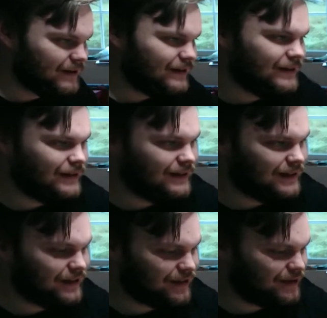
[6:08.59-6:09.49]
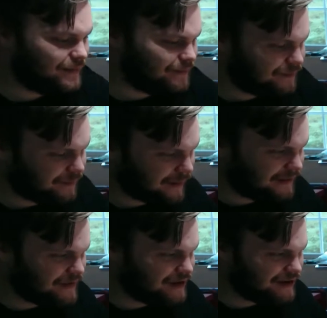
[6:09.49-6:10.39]
So I
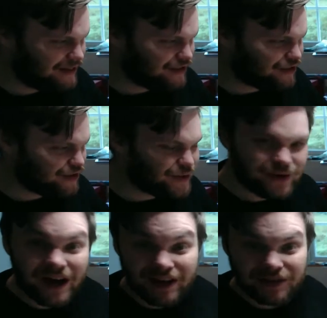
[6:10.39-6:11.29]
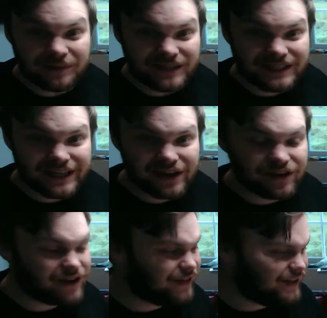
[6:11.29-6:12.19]
figure I'll show you guys some details
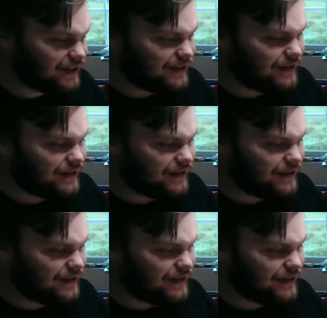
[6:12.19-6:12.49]
on this.